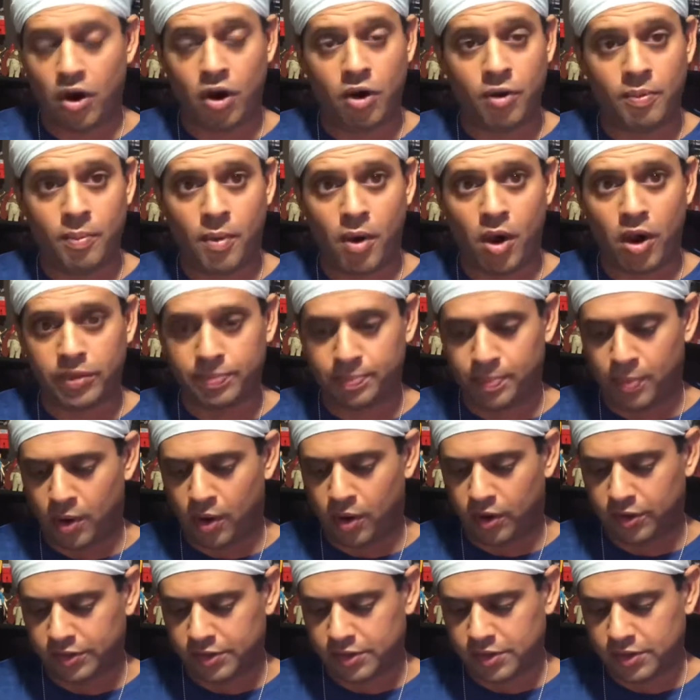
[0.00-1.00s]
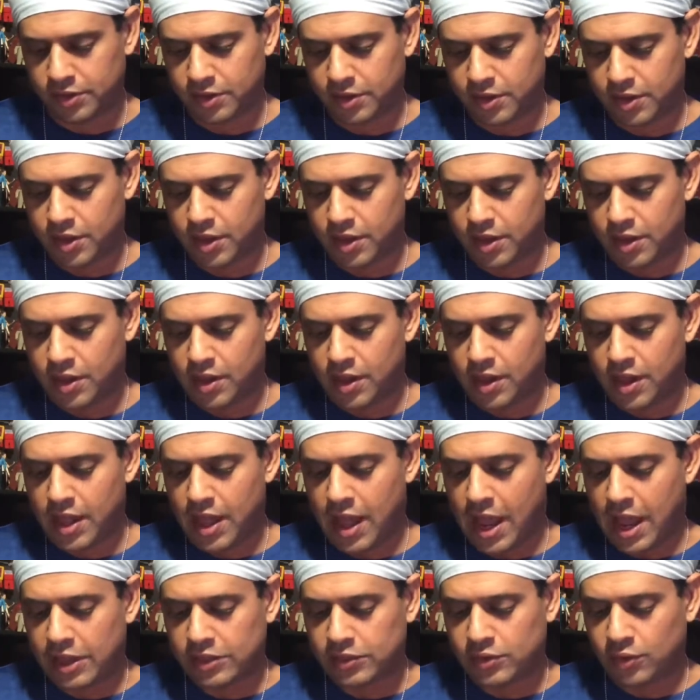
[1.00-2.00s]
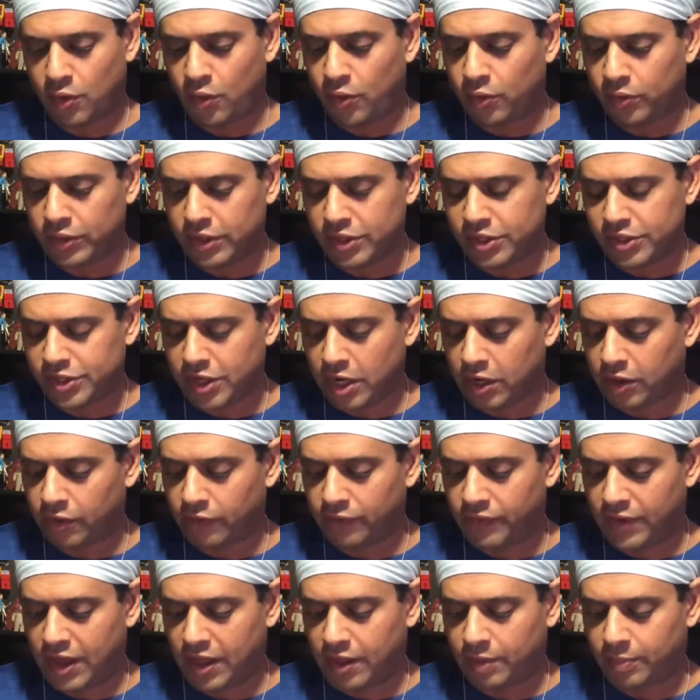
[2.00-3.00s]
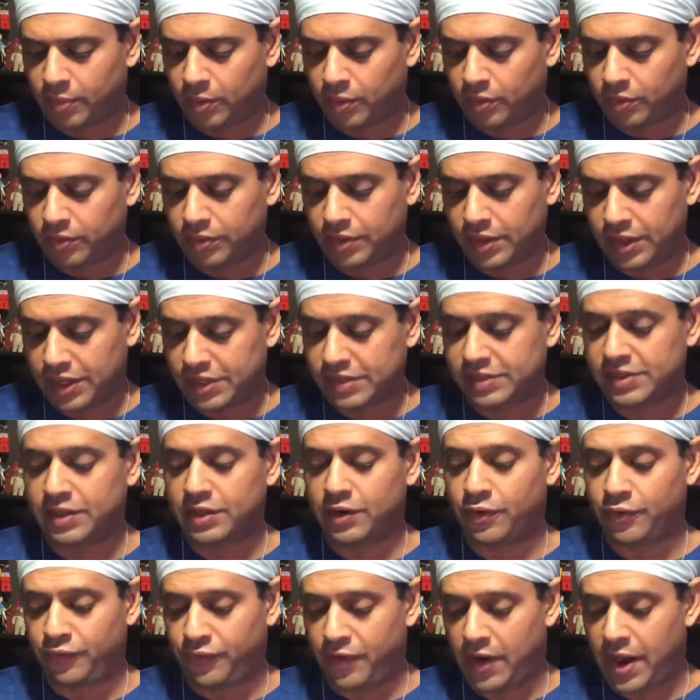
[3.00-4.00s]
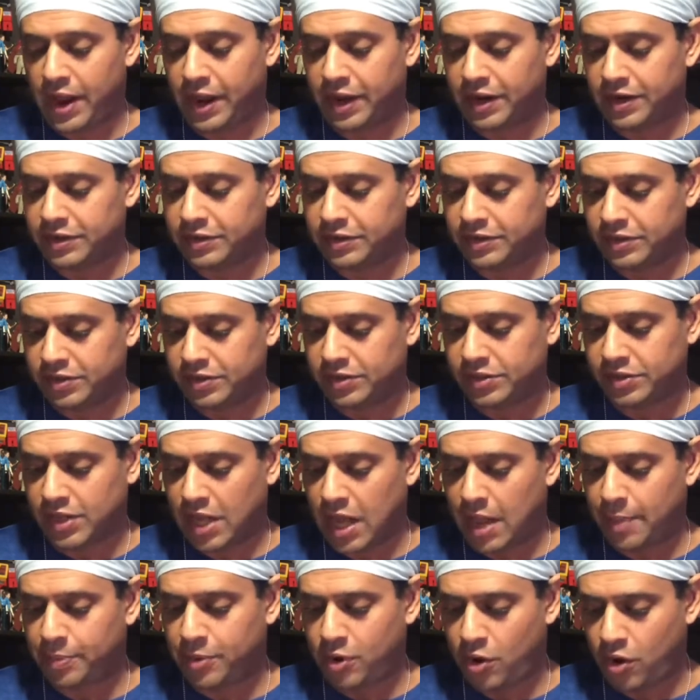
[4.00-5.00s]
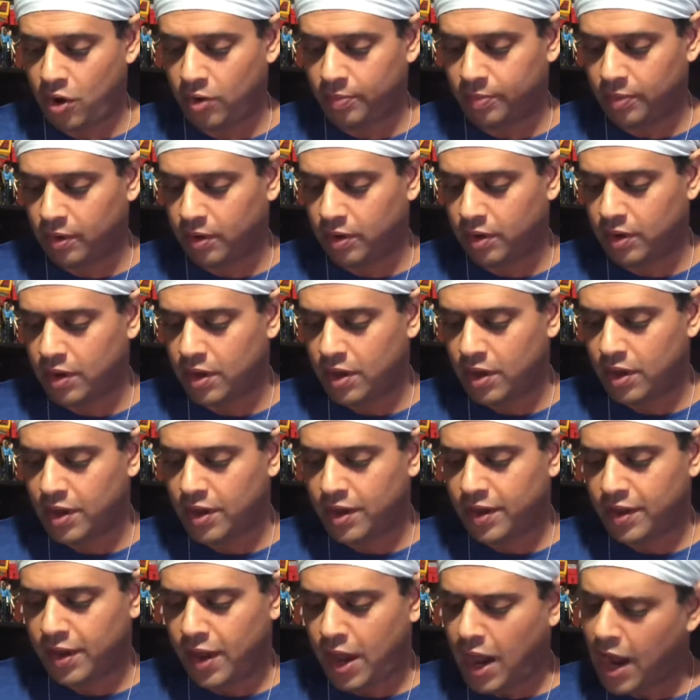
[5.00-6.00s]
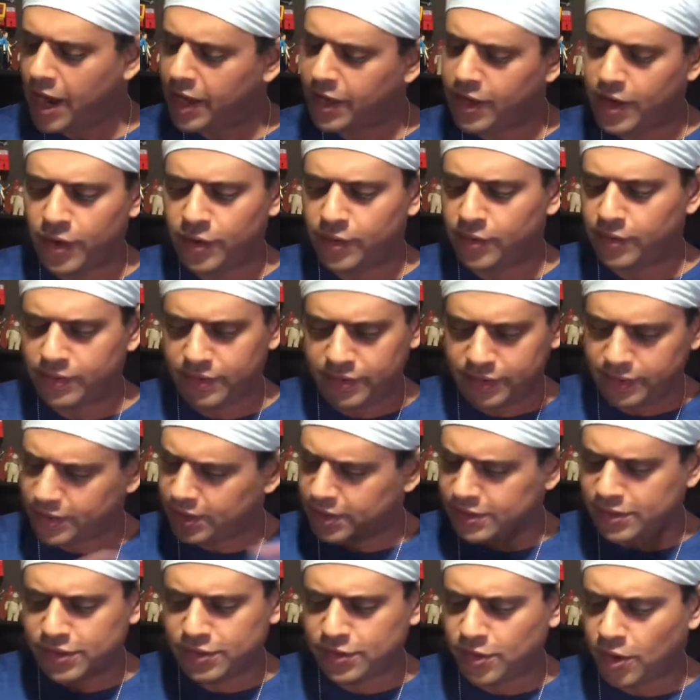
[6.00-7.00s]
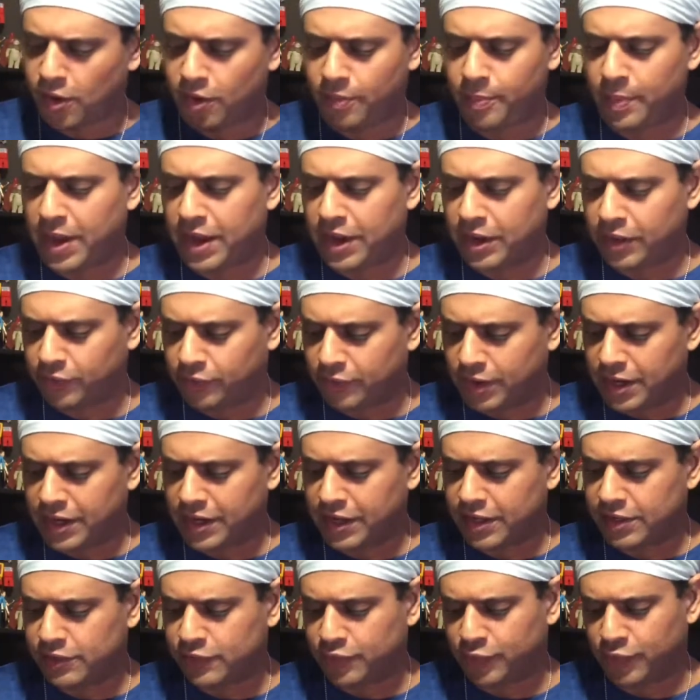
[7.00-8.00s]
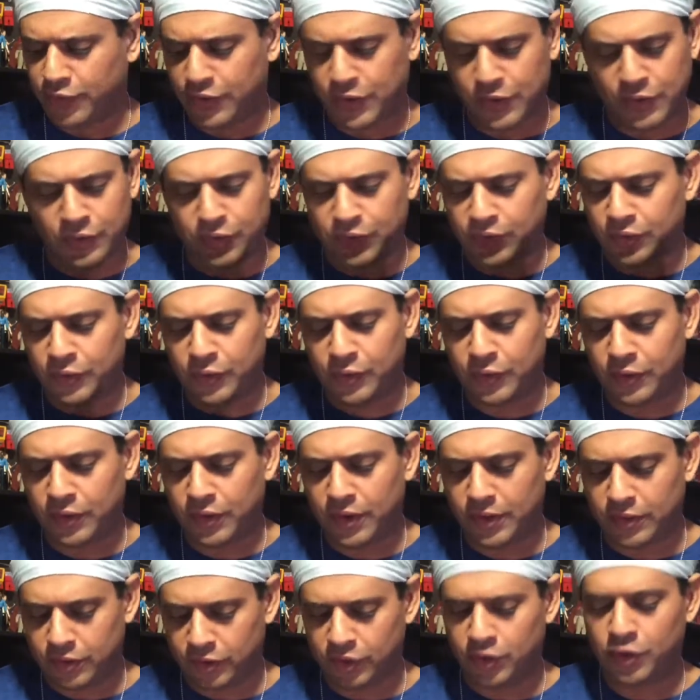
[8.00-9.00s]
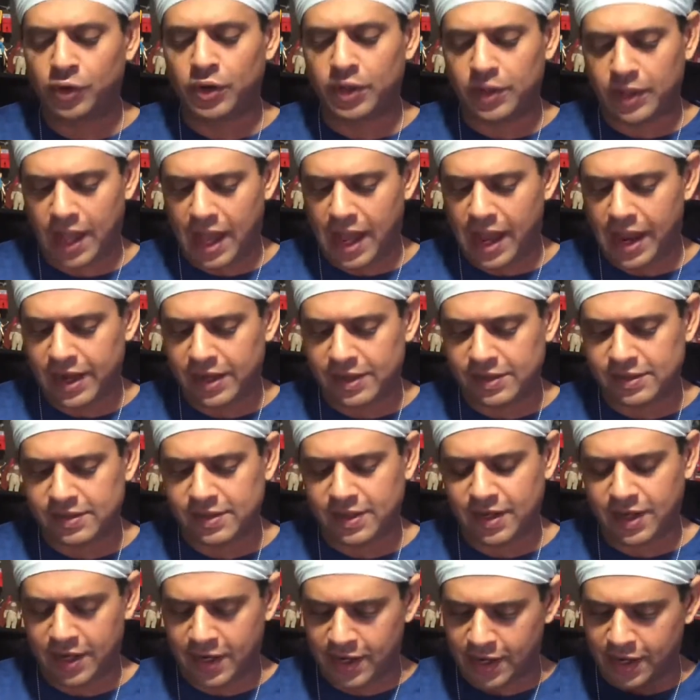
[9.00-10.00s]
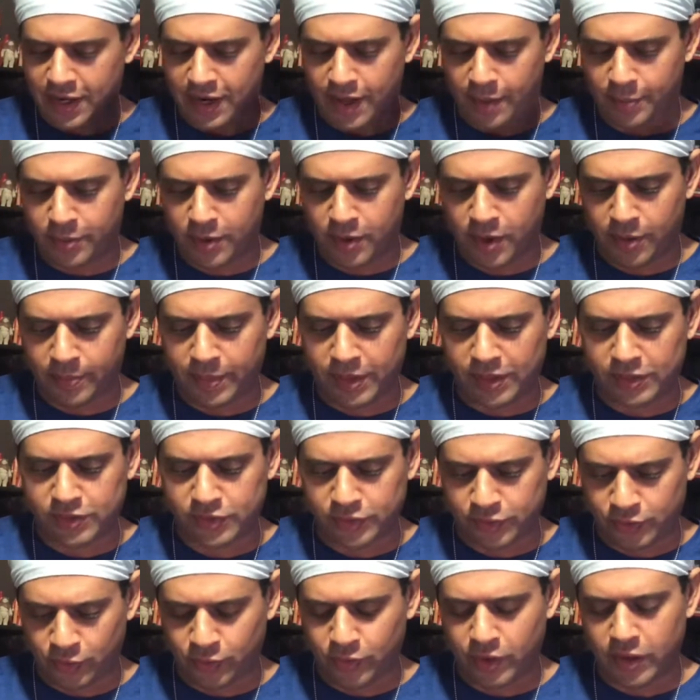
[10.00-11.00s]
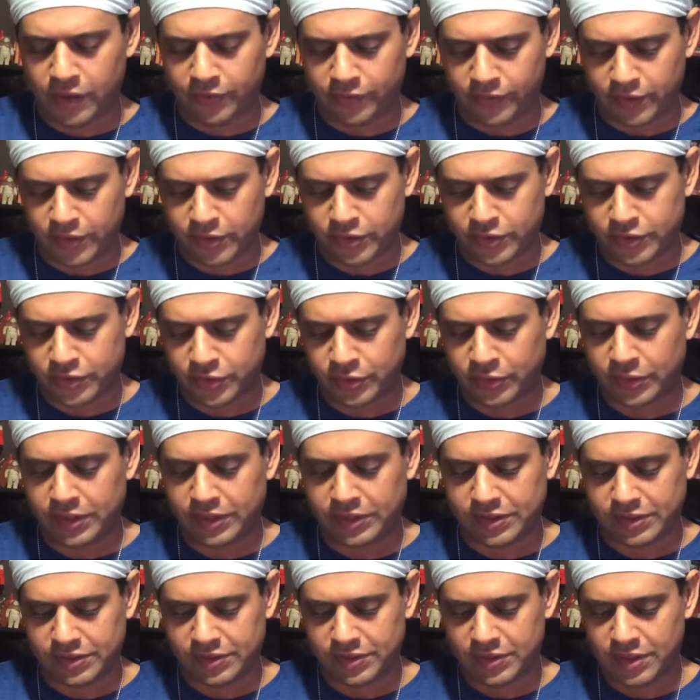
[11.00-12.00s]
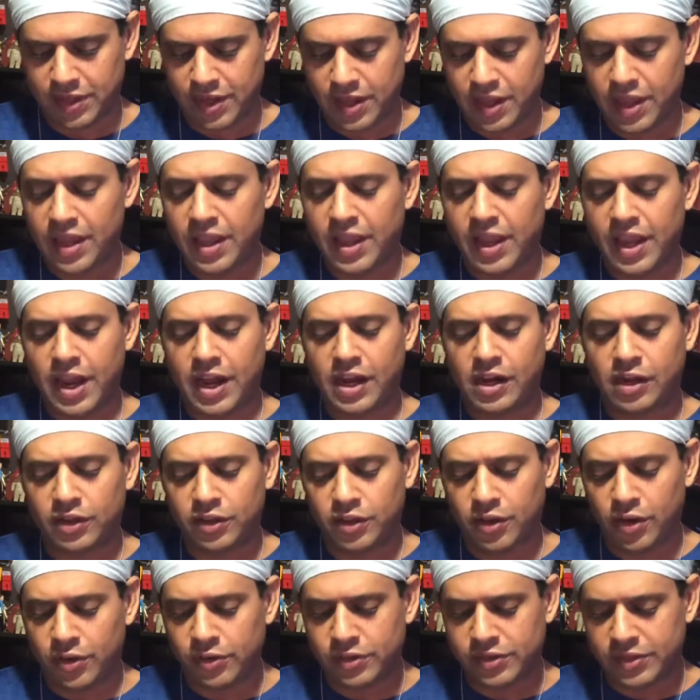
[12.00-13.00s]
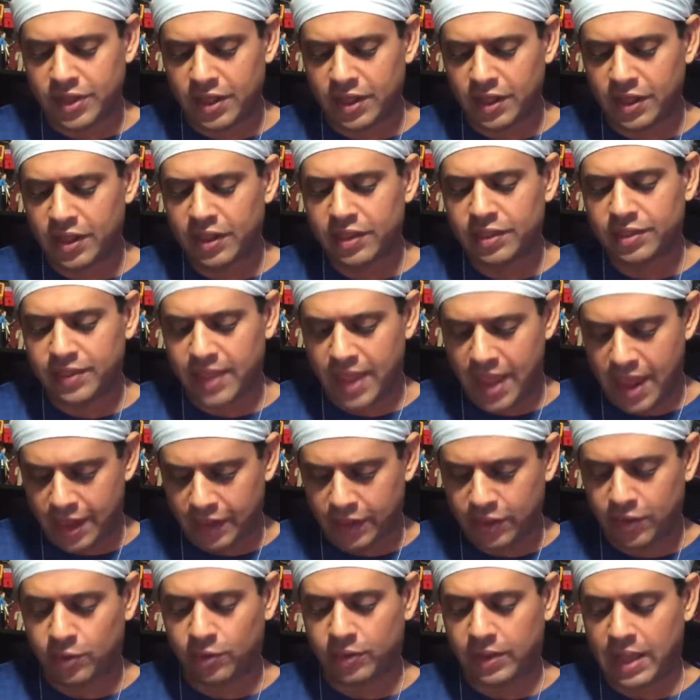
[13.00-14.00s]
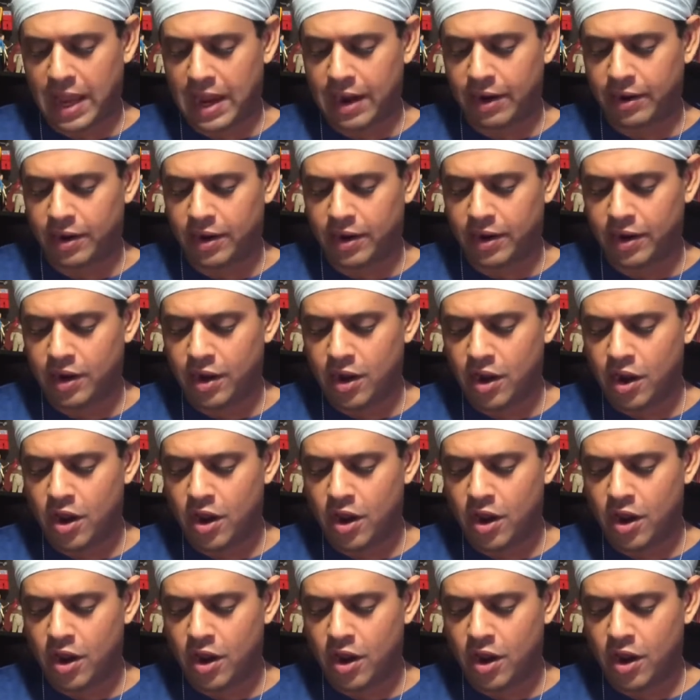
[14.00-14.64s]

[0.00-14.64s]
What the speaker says: are mothballed, as only shuttle available is the Defiant to stop Cobra. I know this is all my ingredients for you to utilize in an upcoming story of your choice. In closing, thank you, Larry,